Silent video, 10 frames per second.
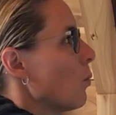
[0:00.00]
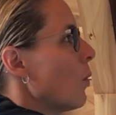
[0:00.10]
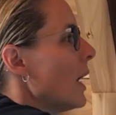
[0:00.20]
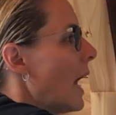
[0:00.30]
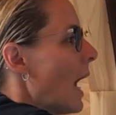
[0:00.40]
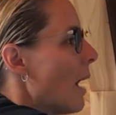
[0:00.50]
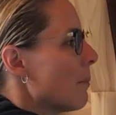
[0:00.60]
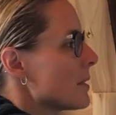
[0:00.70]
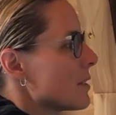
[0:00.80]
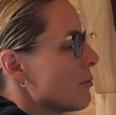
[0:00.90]
What
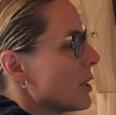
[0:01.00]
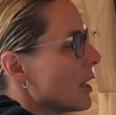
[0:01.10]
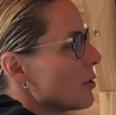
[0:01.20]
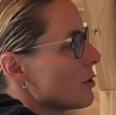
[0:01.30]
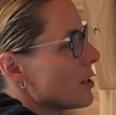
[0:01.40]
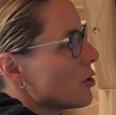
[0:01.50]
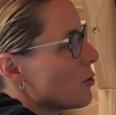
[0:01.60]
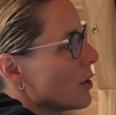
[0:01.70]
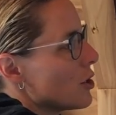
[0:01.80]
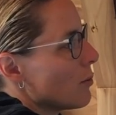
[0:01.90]
happens if we get to a
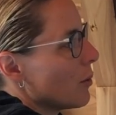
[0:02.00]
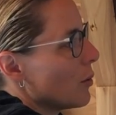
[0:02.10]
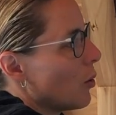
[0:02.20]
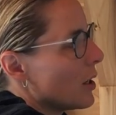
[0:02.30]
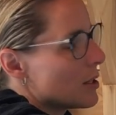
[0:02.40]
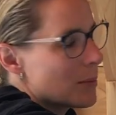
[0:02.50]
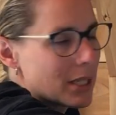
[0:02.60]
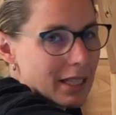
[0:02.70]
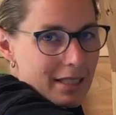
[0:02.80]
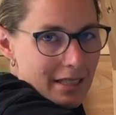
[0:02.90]
situation where we want it to
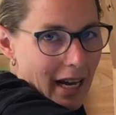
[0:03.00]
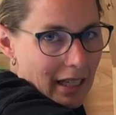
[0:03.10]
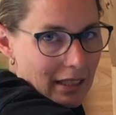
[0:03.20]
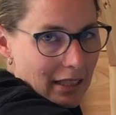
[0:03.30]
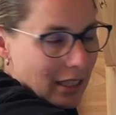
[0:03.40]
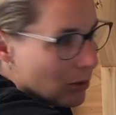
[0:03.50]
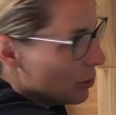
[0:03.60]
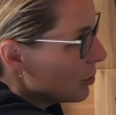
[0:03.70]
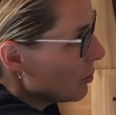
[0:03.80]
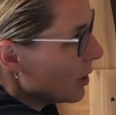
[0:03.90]
be exactly
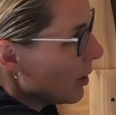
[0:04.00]
equal to a